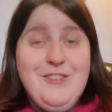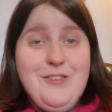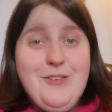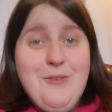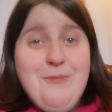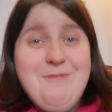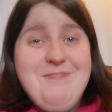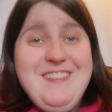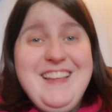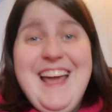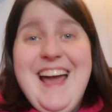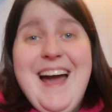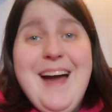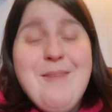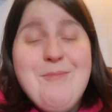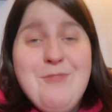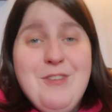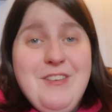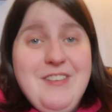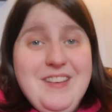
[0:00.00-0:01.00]
So yeah,
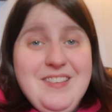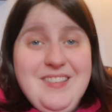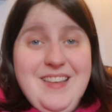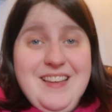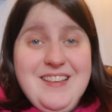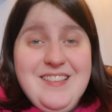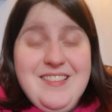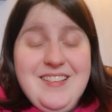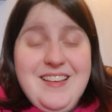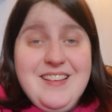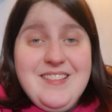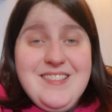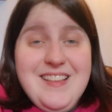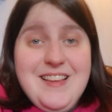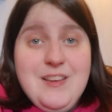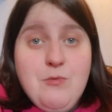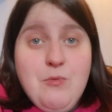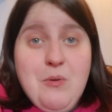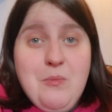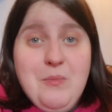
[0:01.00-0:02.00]
I'm really excited to
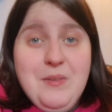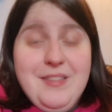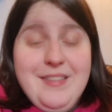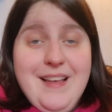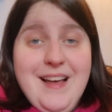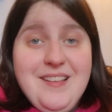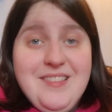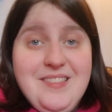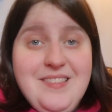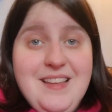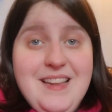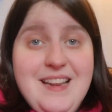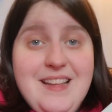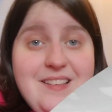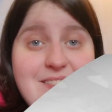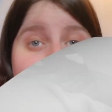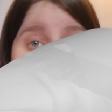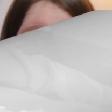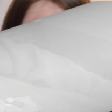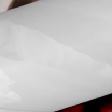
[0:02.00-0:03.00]
continue on with that
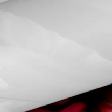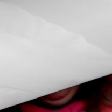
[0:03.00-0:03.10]
series.